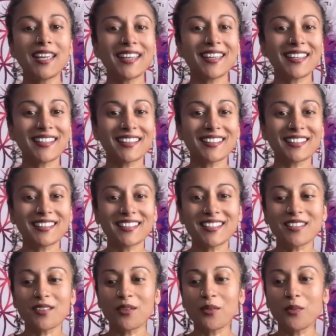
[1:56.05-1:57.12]
Is
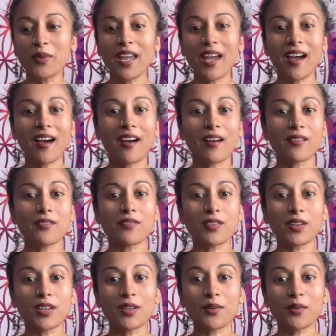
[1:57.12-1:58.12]
we have